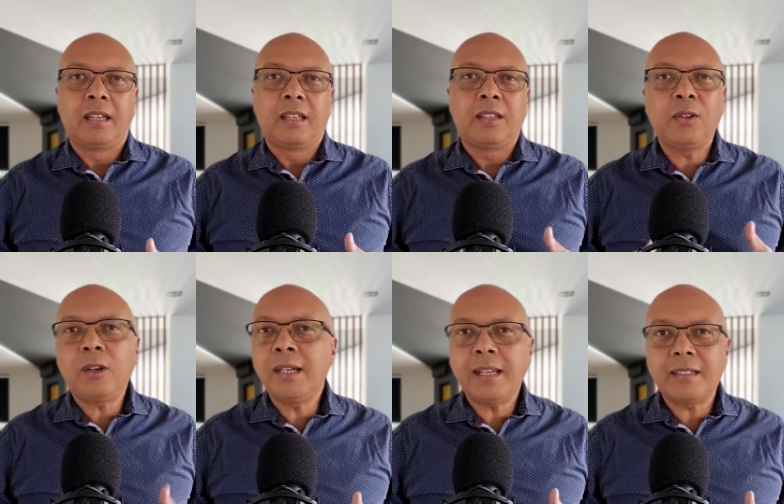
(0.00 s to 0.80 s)
The
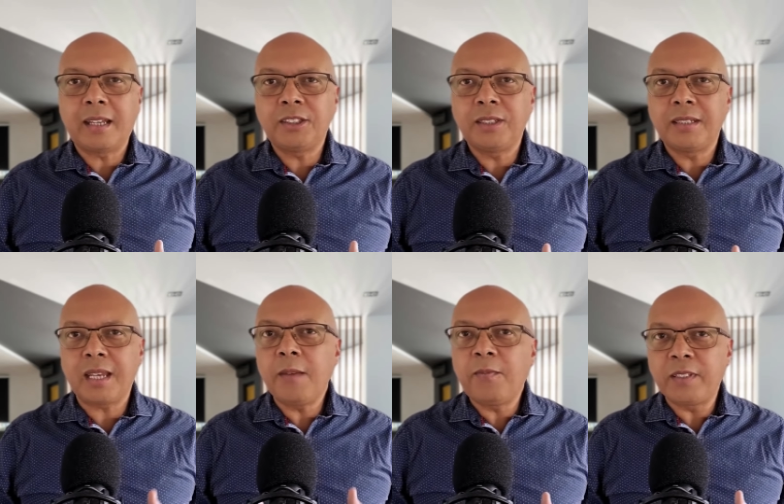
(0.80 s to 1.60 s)
organization's
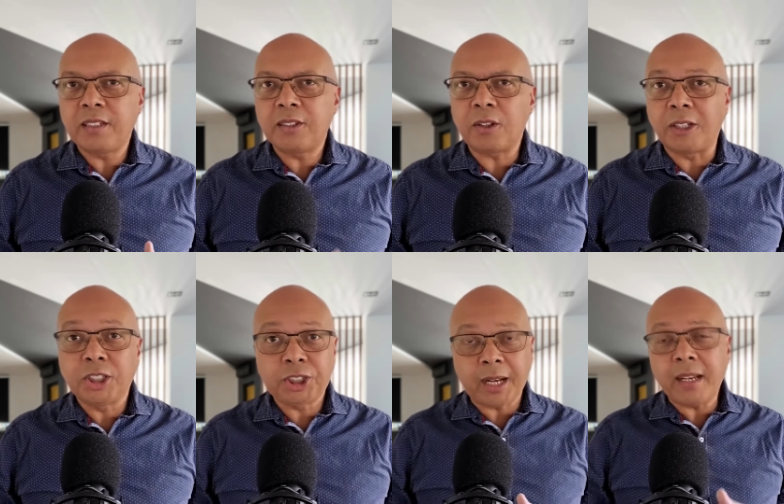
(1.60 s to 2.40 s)
emphasis on
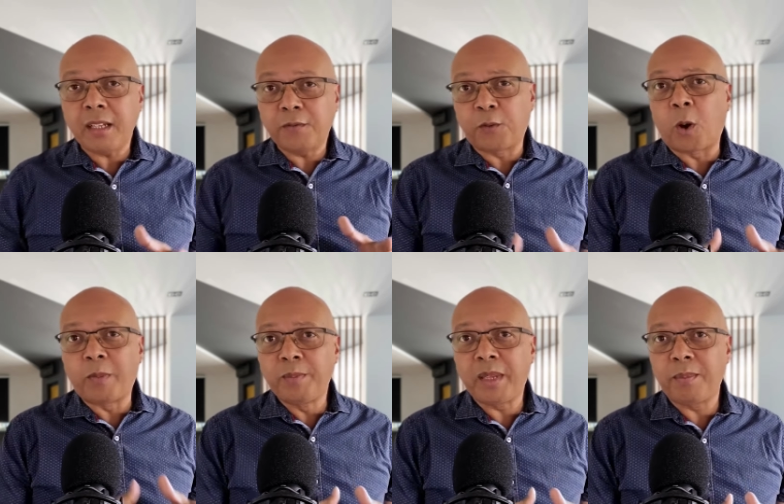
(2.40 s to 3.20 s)
shunning former
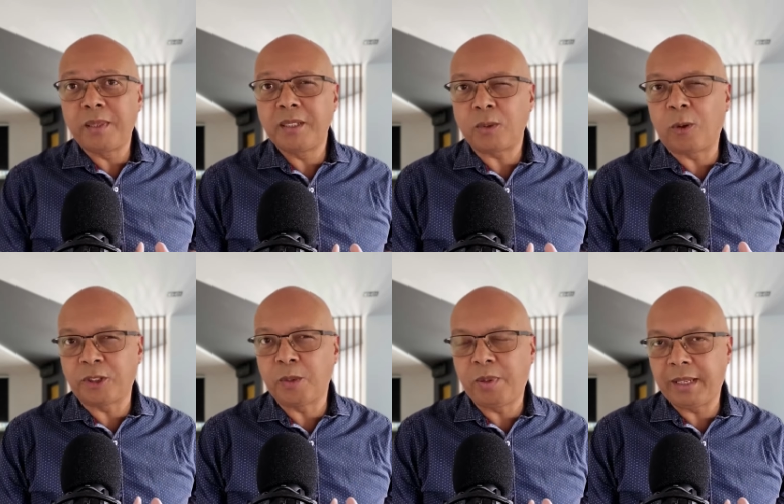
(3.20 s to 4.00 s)
members
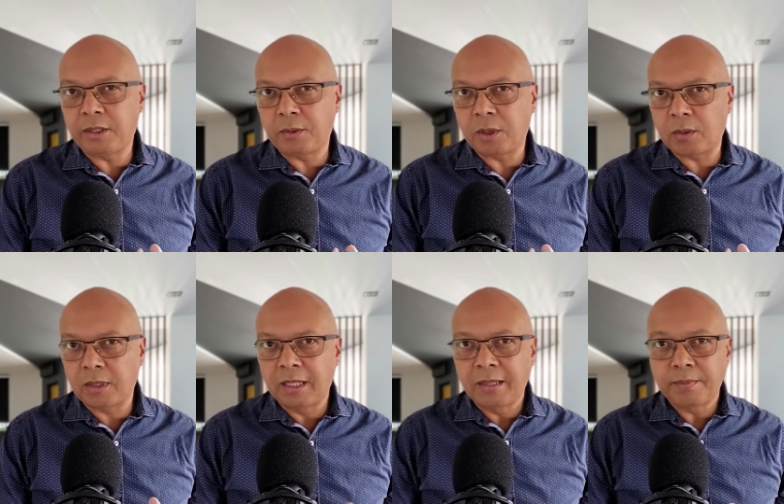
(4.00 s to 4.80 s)
also plays a role.
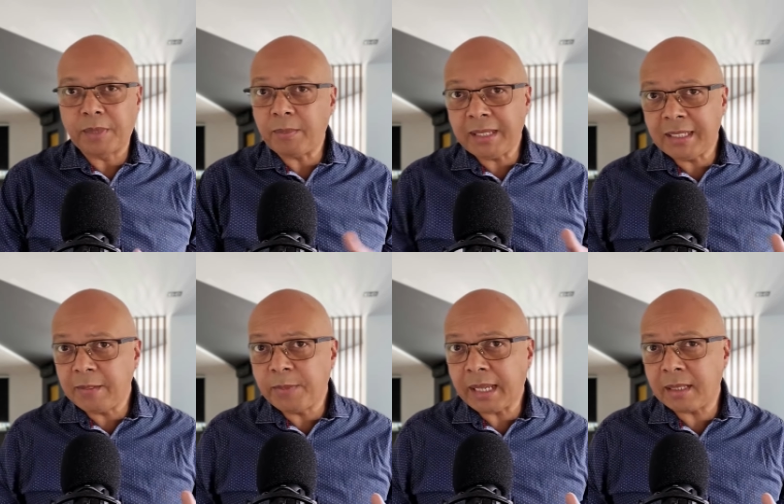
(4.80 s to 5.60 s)
Public
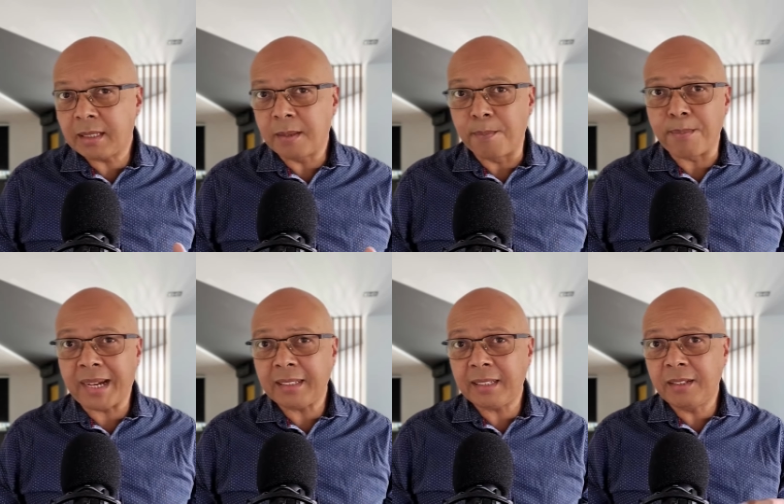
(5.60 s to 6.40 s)
debates
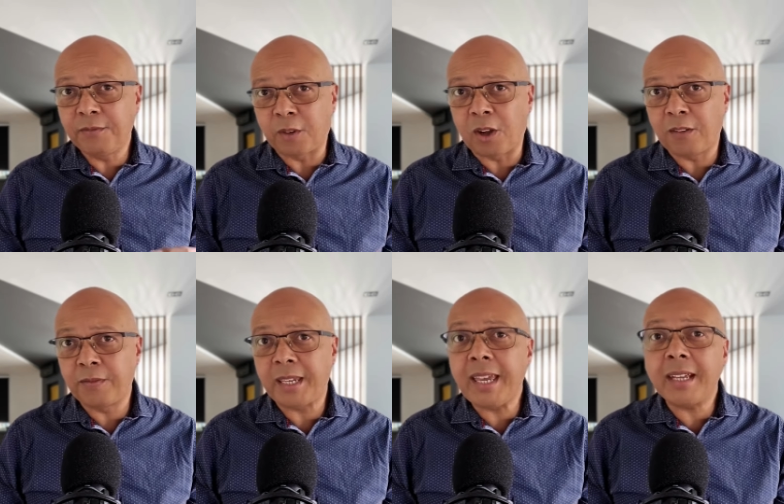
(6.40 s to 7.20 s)
might involve
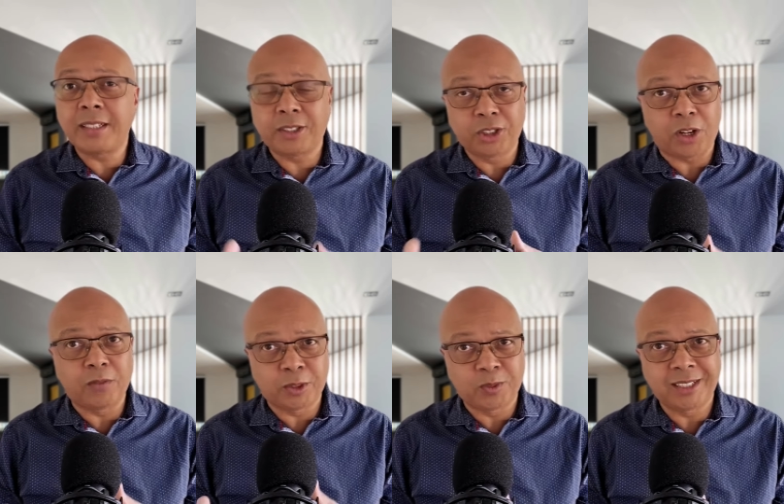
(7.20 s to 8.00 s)
ex
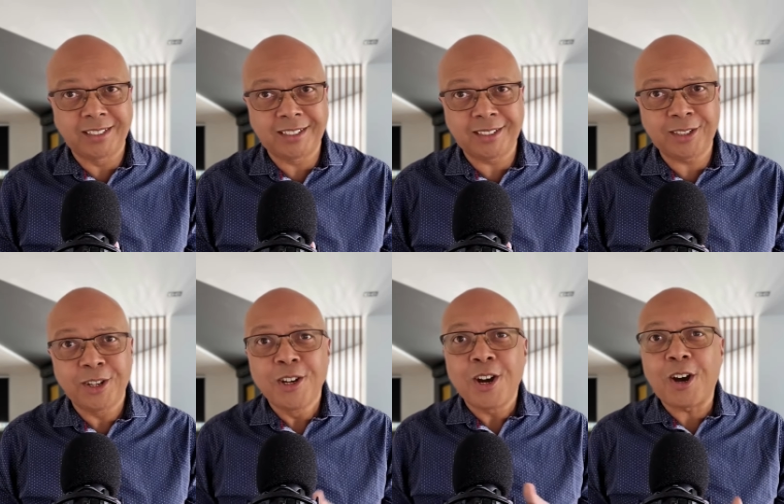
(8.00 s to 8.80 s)
Jehovah's Witnesses
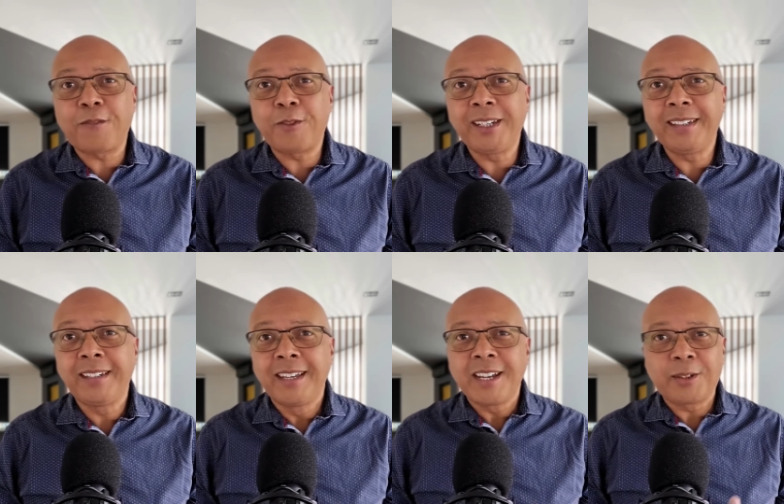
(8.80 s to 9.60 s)
offering
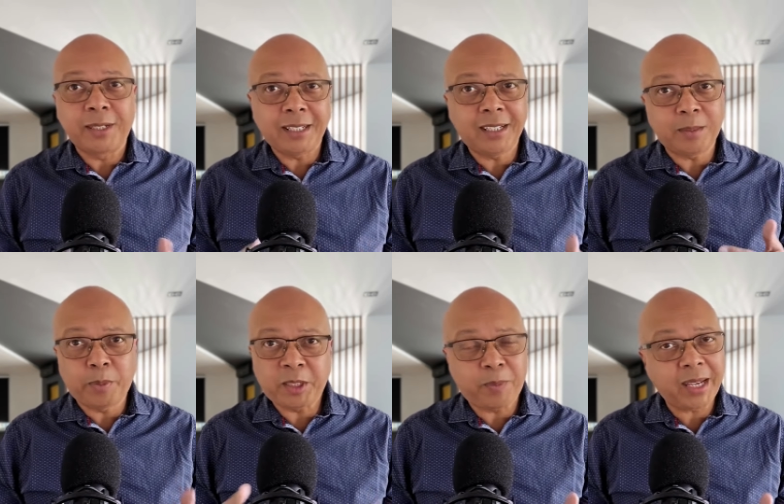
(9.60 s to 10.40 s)
critical
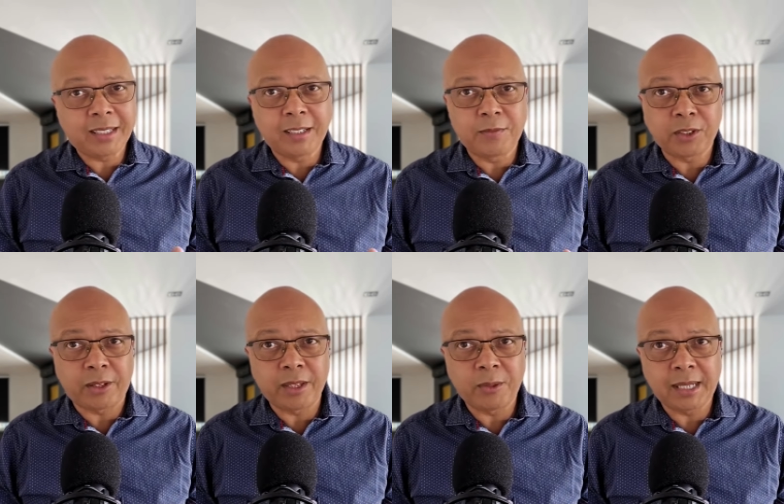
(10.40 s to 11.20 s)
perspectives
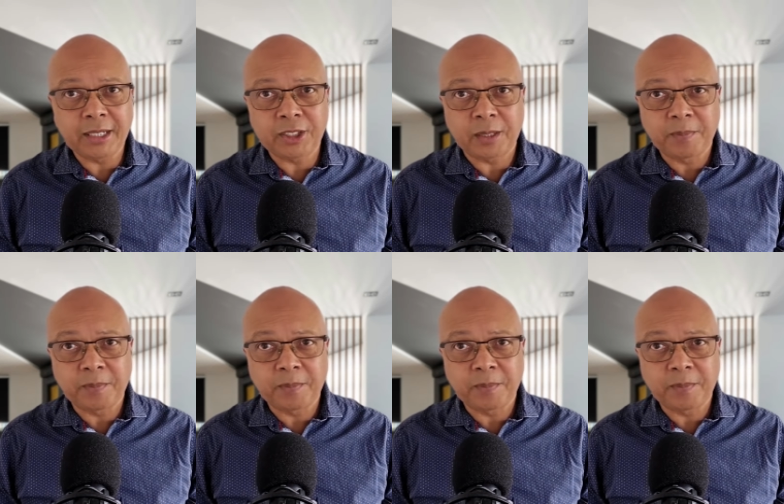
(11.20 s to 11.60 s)
on the religion.